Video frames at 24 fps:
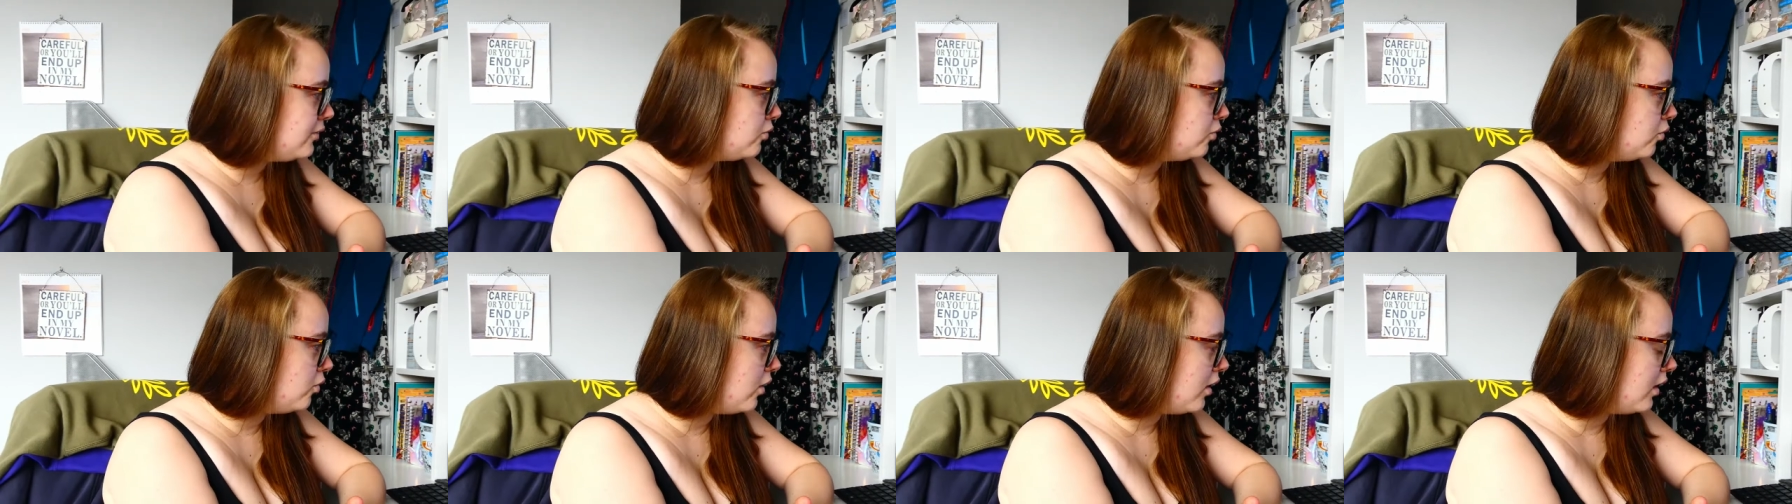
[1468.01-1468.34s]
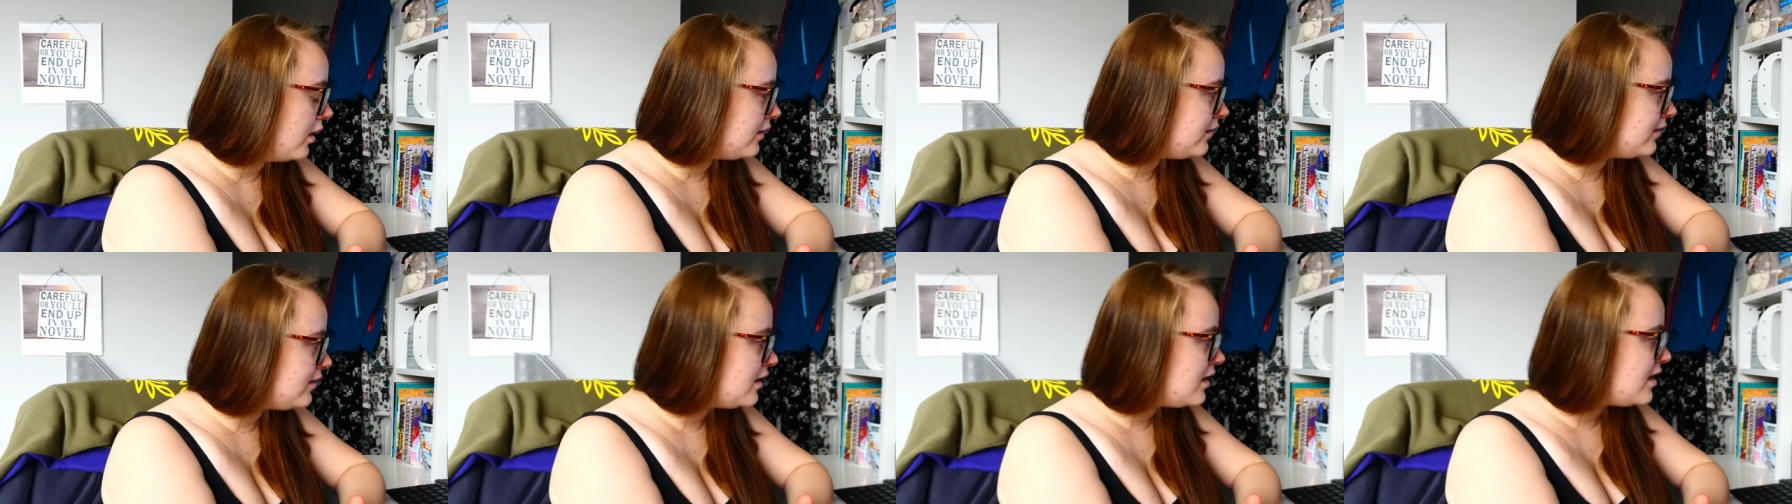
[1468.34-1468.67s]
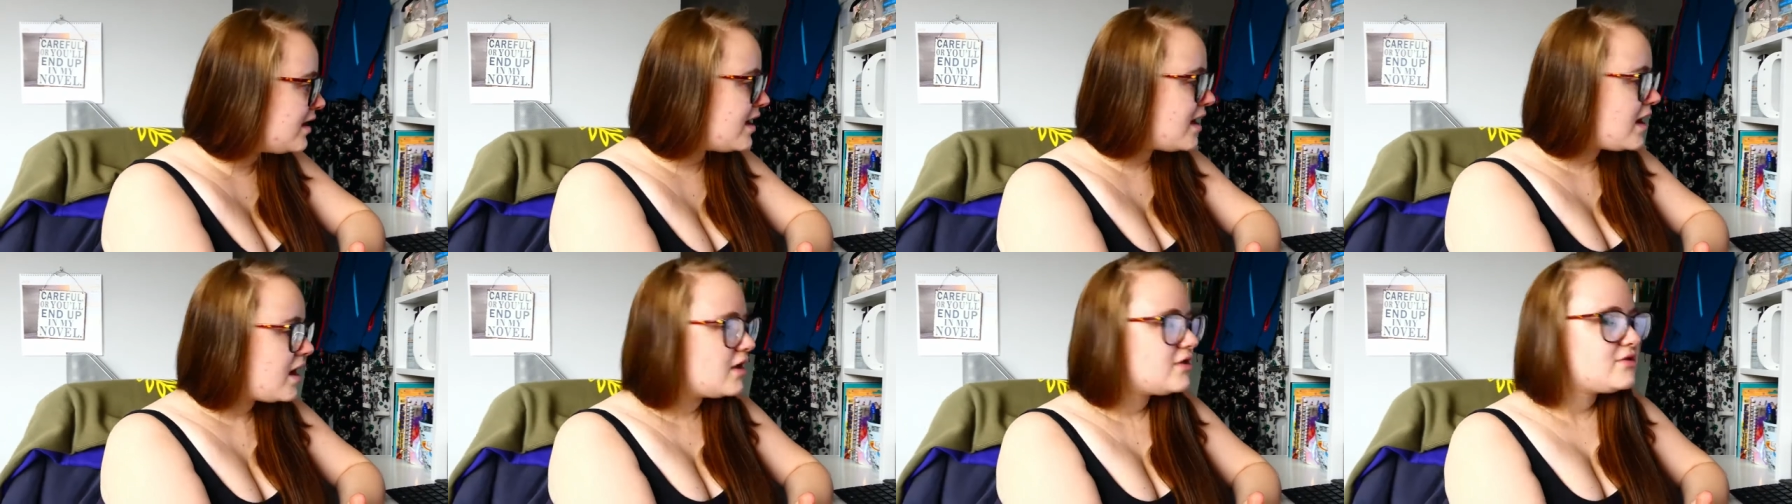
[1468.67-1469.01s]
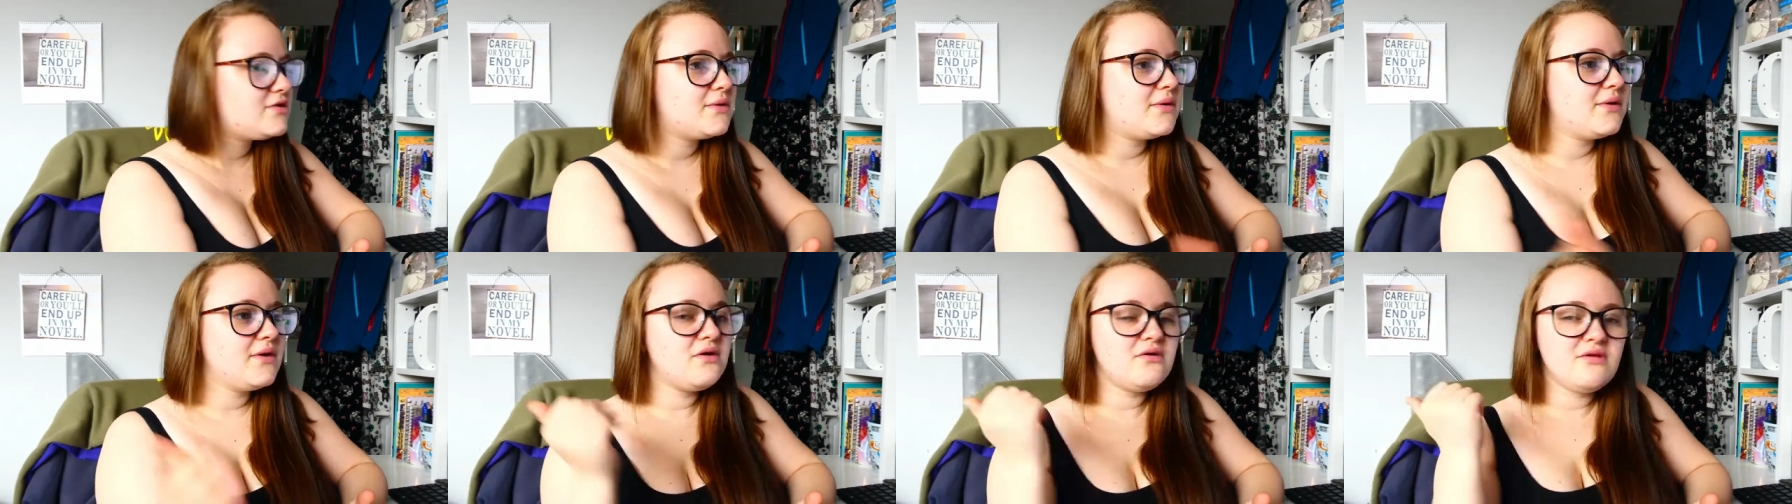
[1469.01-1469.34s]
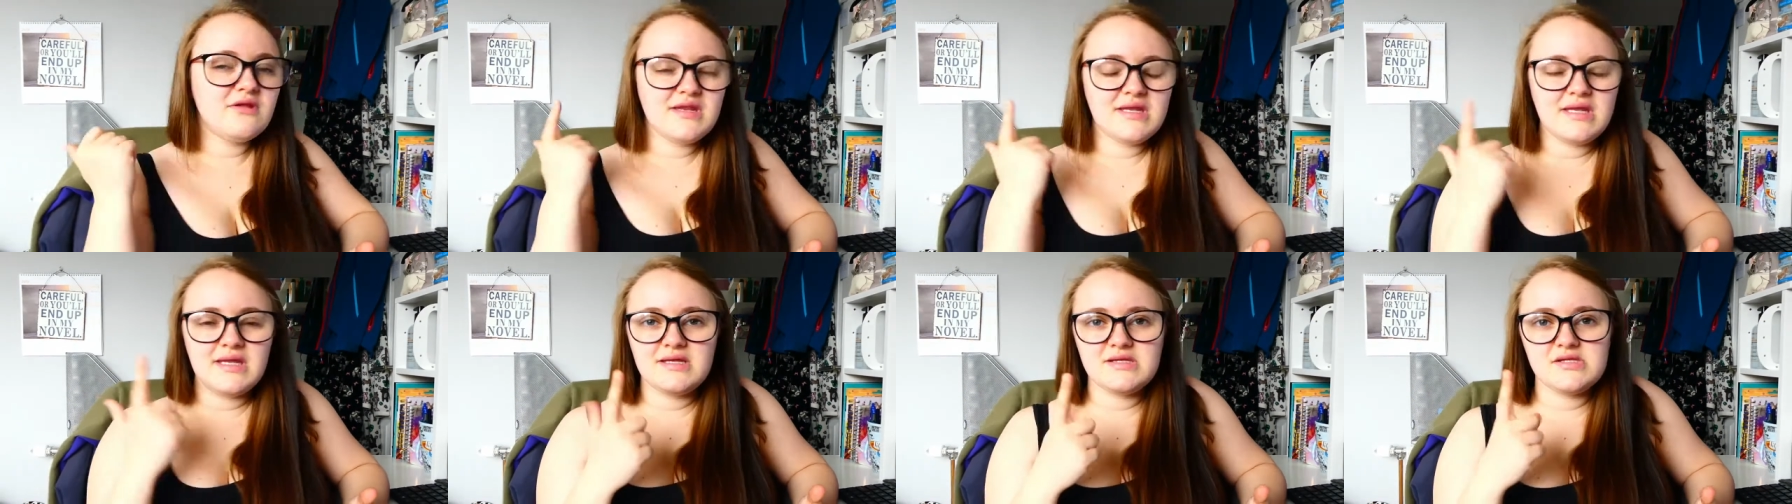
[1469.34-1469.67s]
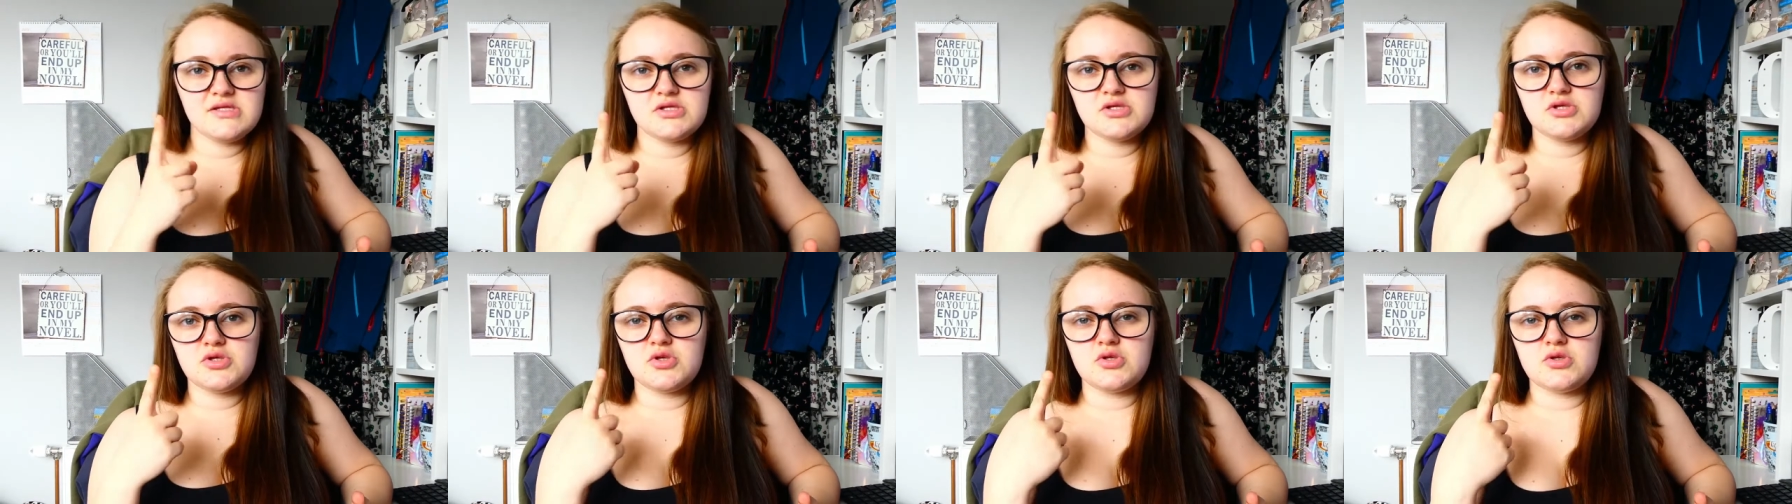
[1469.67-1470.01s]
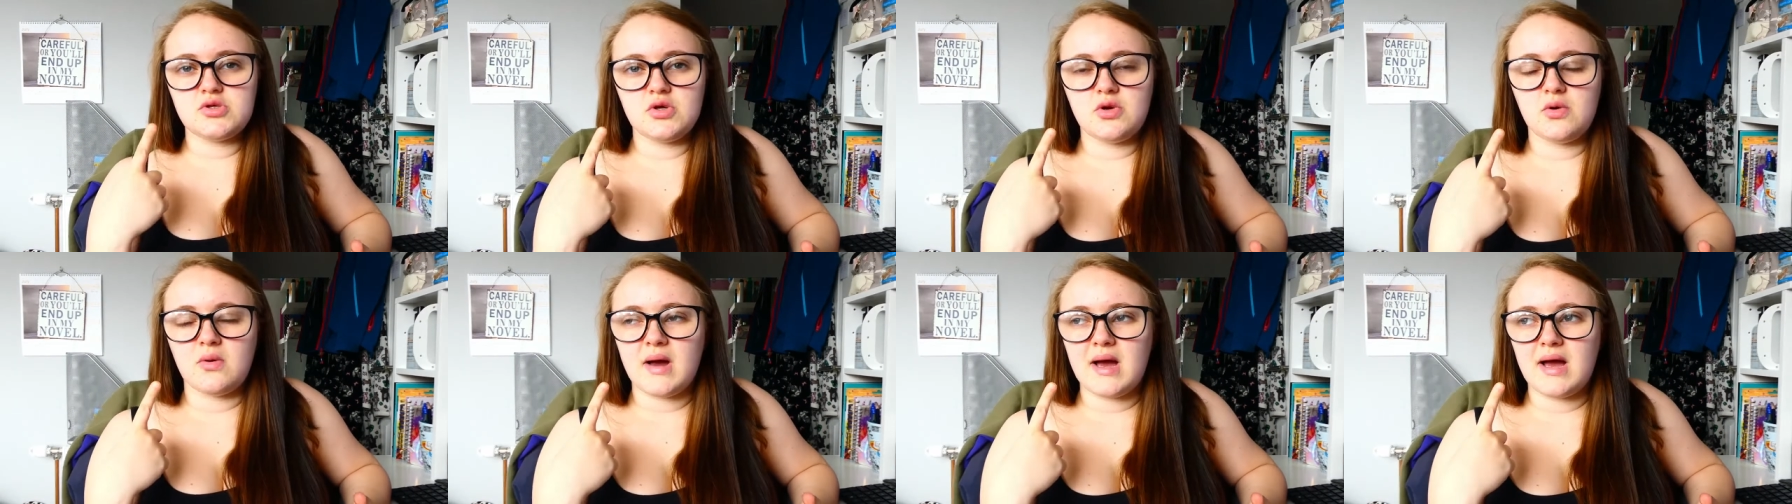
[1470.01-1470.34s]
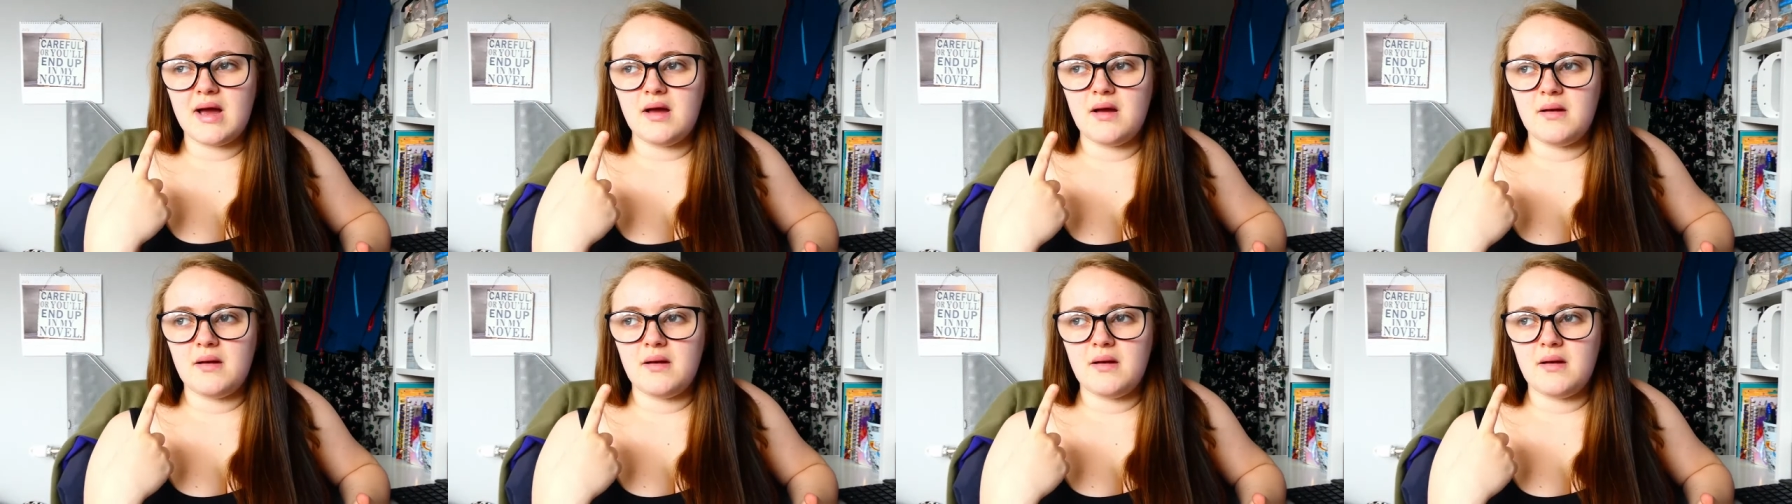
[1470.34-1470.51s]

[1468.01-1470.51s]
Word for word: one so I only need to